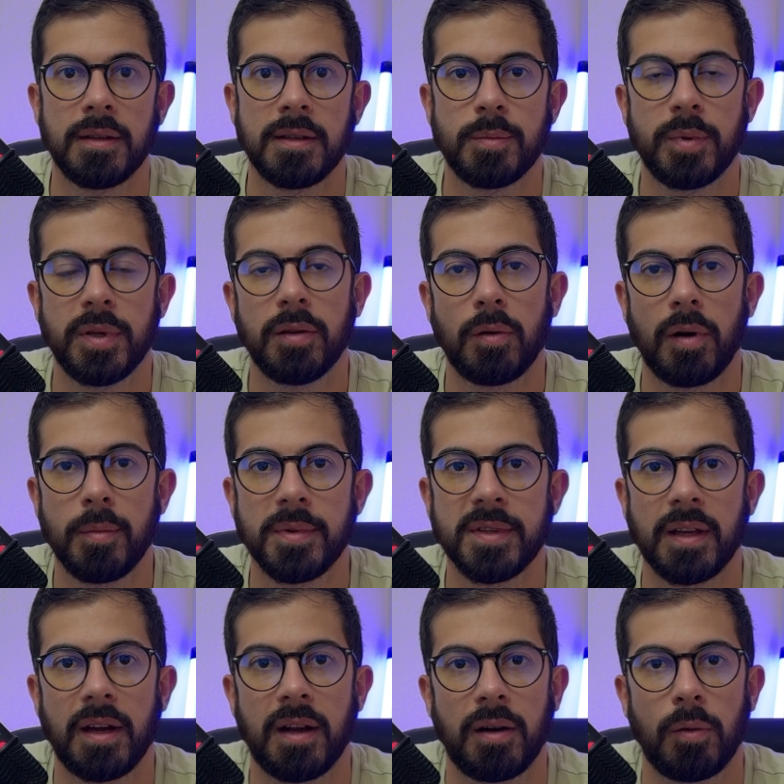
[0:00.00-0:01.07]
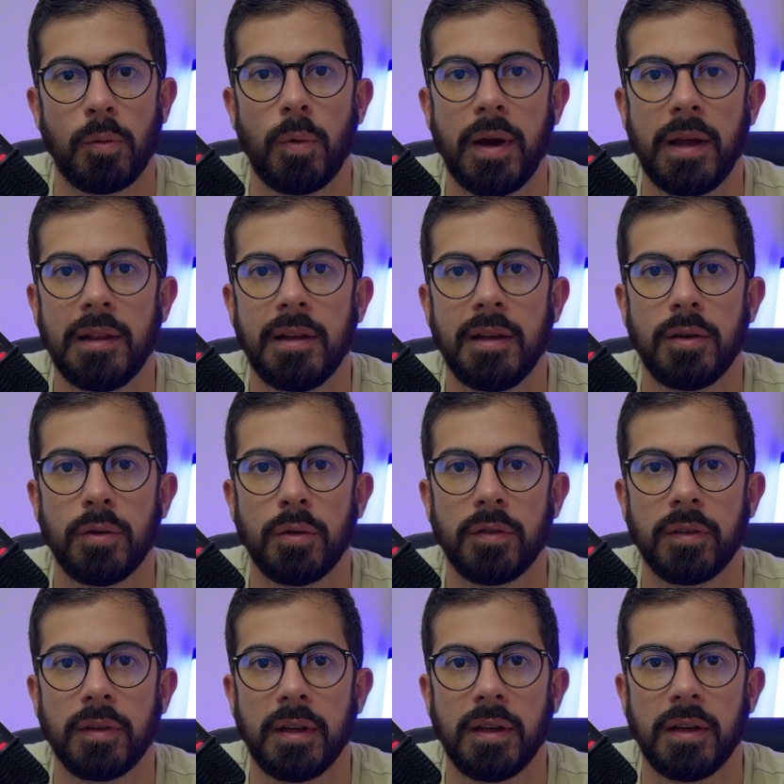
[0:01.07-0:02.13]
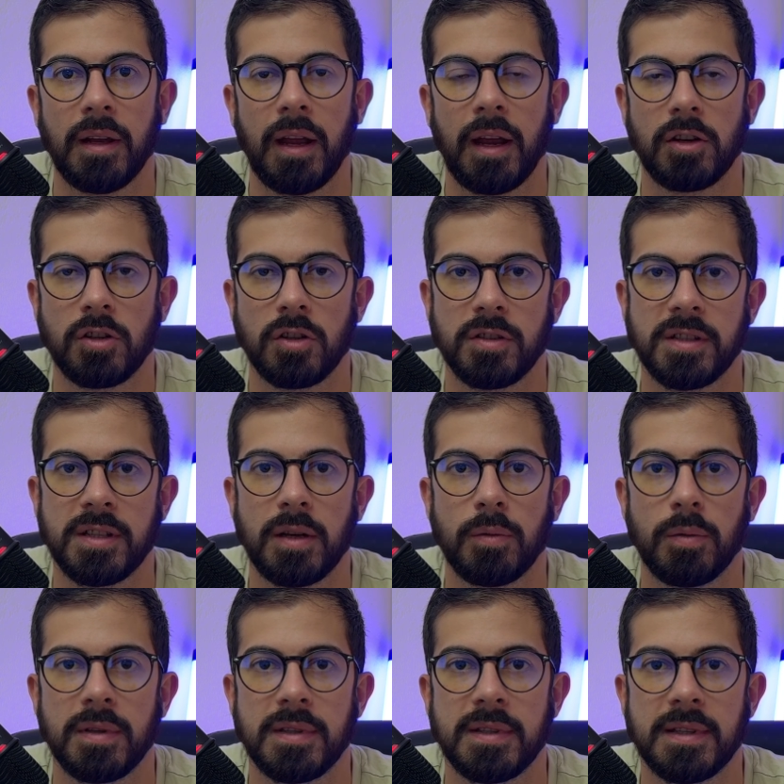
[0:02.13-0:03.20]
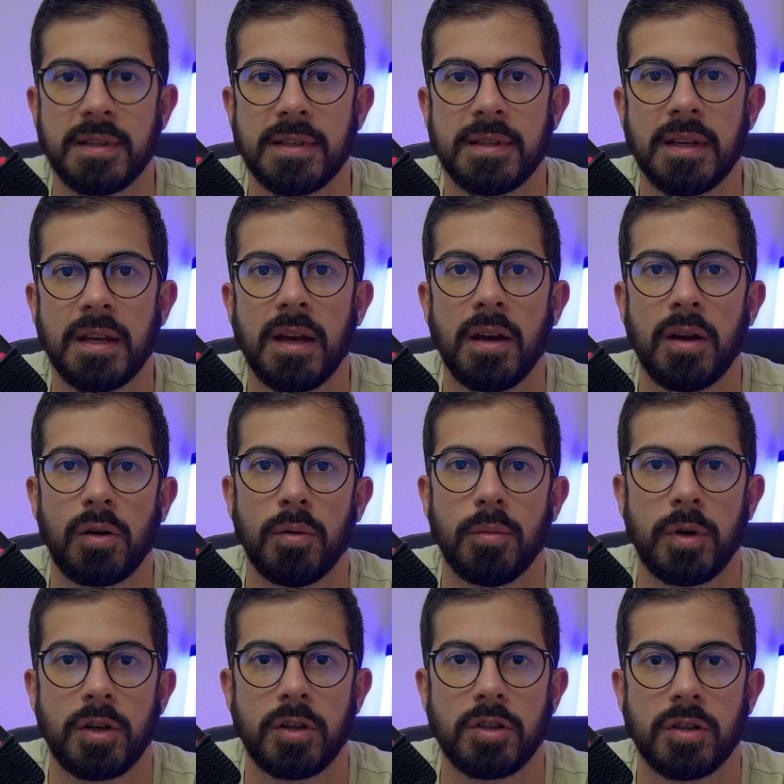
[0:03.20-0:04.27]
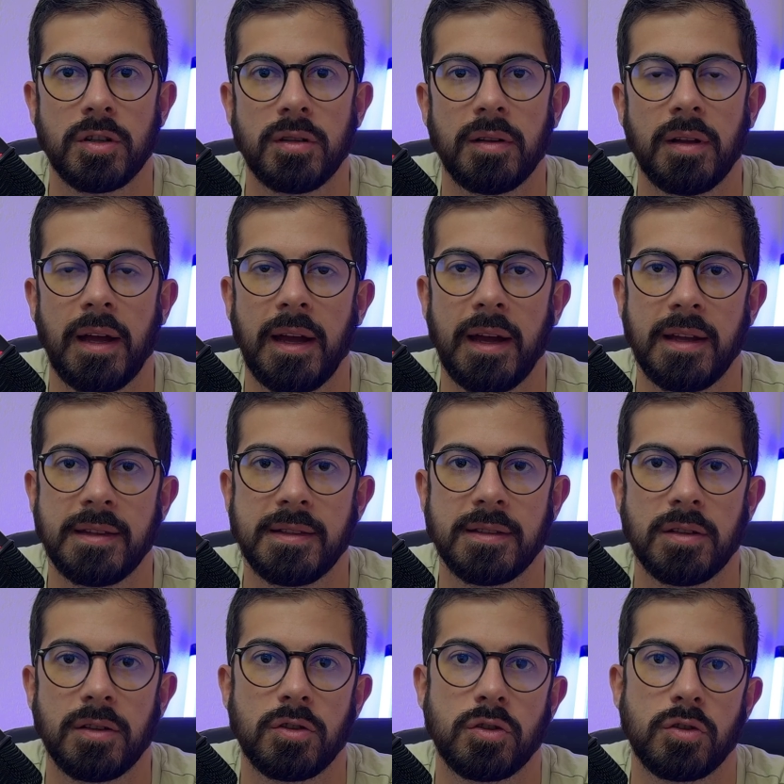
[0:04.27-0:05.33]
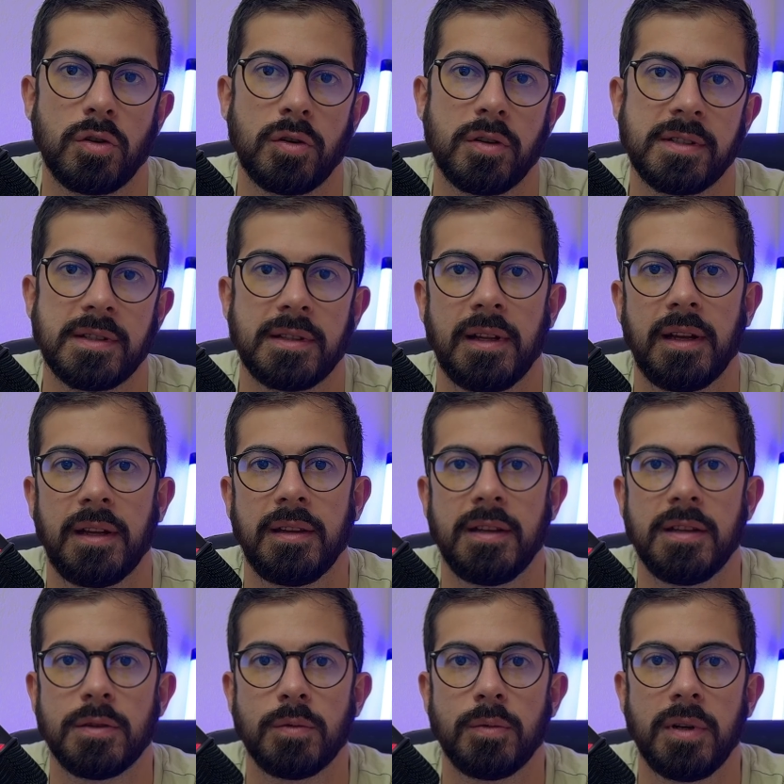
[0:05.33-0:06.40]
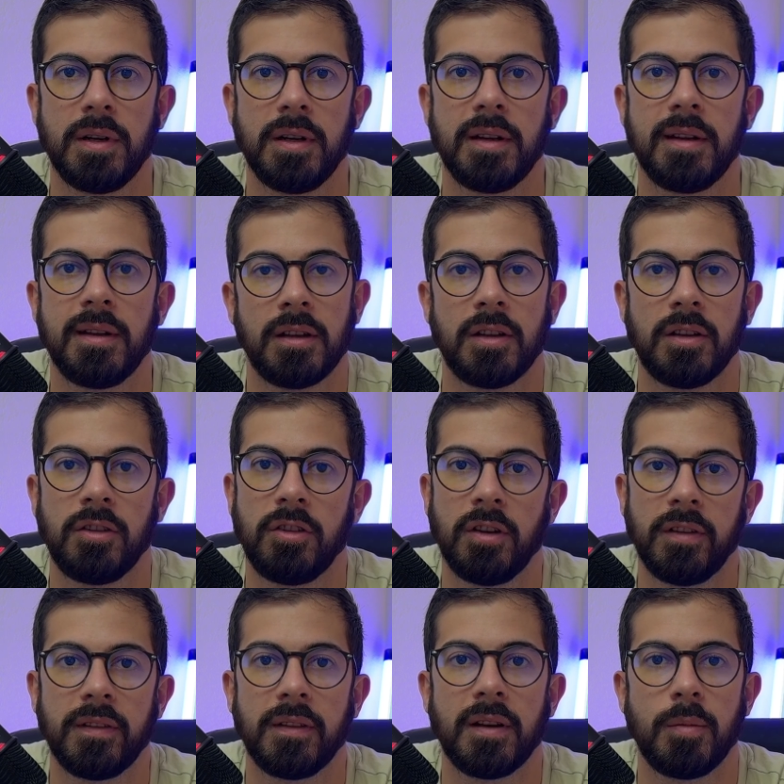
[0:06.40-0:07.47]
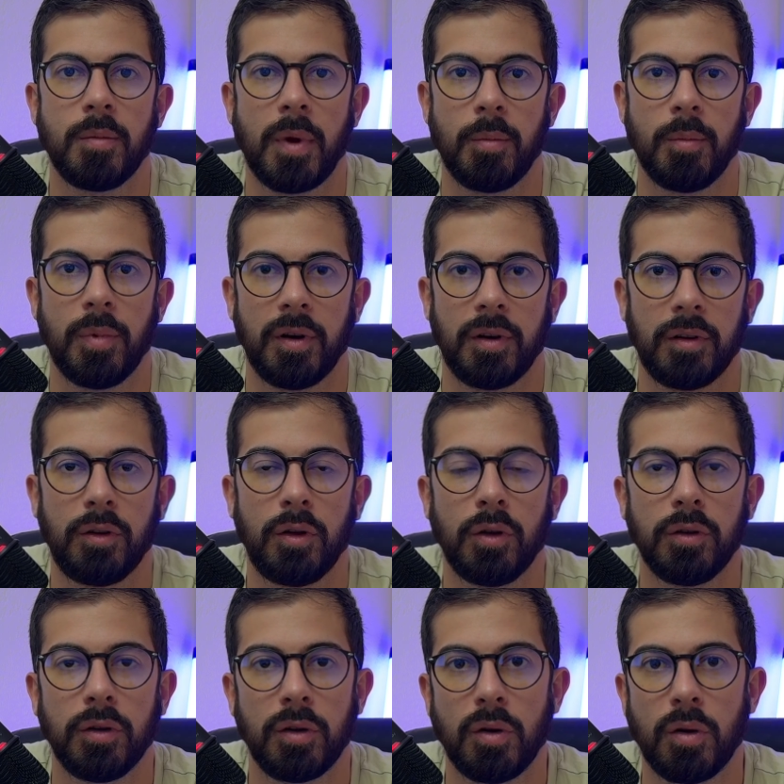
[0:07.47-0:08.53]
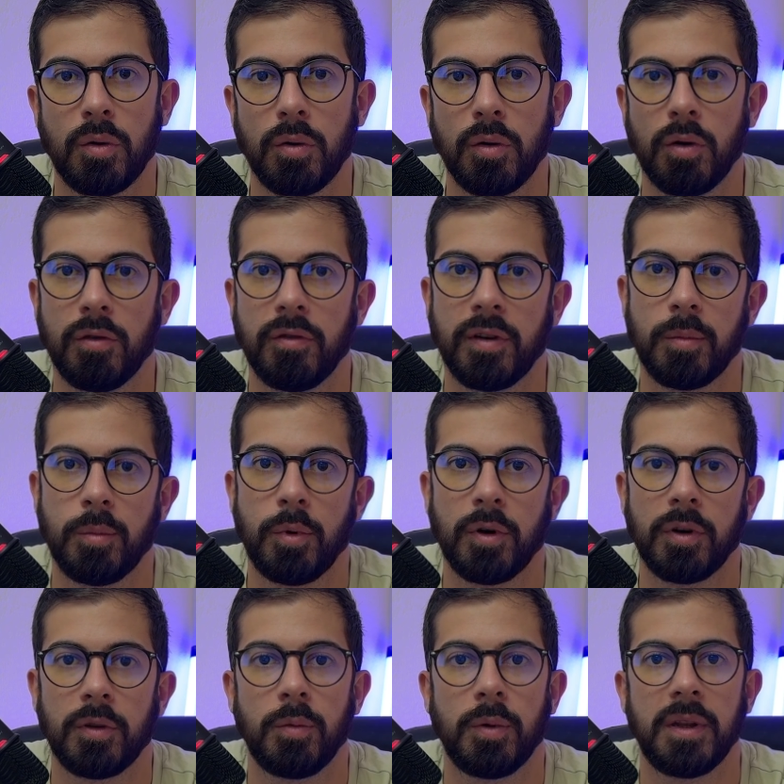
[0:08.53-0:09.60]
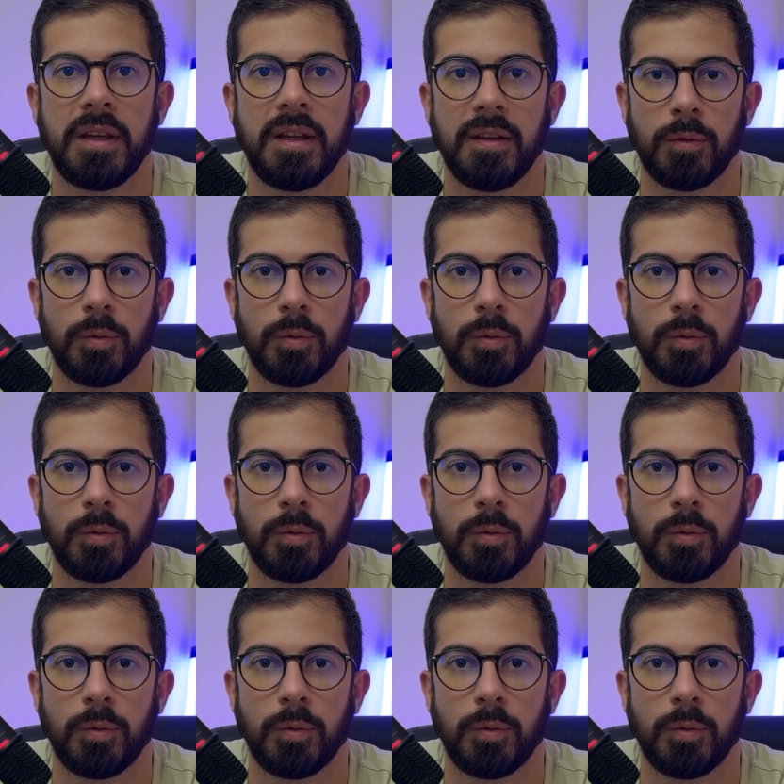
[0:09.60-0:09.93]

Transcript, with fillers: Speedramps are widely used in action sequences, commercial ads, shorts like this one. Just remember, don't go overboard with this